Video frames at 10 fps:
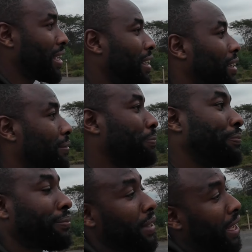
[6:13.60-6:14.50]
there
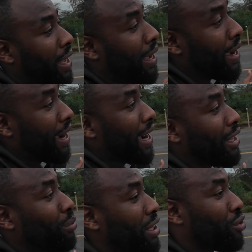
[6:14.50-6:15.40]

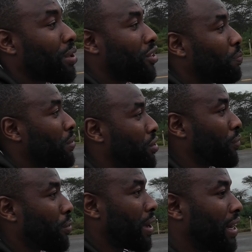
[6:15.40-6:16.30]
as we enjoy this
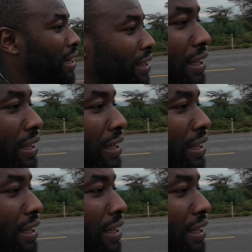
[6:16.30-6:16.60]
beautiful world.